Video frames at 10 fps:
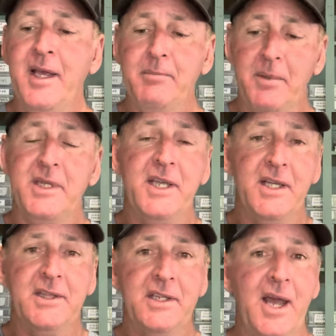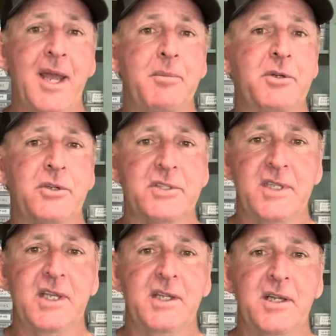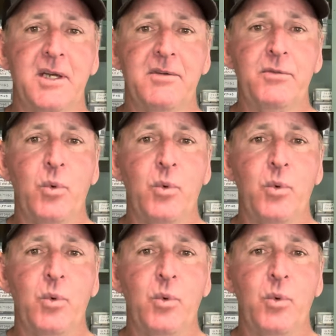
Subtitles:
but yet the diameter is thick enough